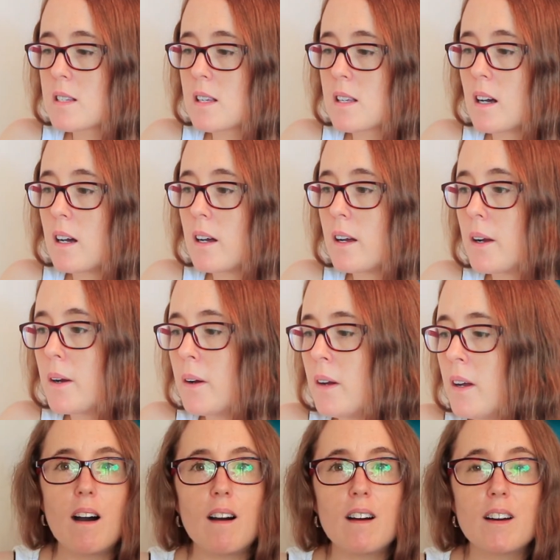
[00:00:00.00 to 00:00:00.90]
So
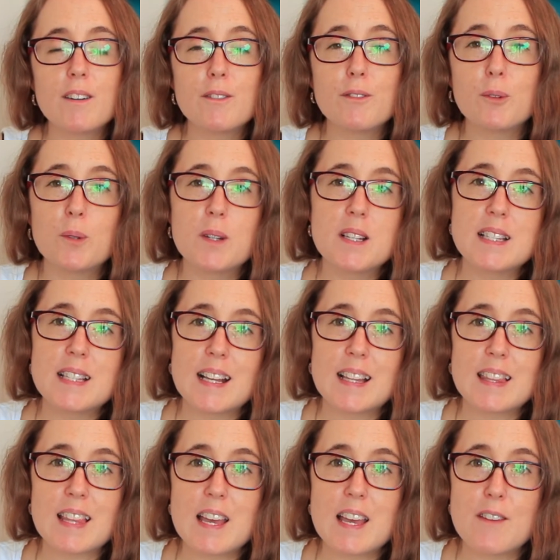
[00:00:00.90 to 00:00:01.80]
I've always
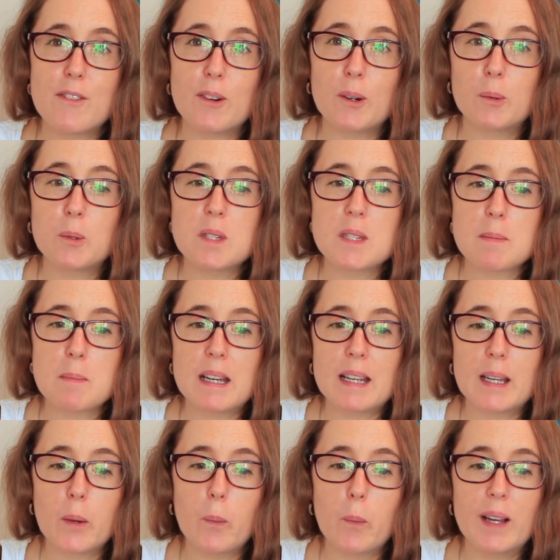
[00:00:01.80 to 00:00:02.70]
said that if I was to
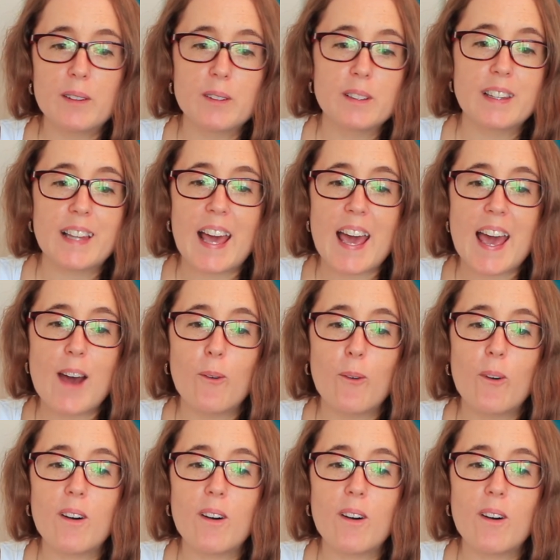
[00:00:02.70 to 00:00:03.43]
make a will now,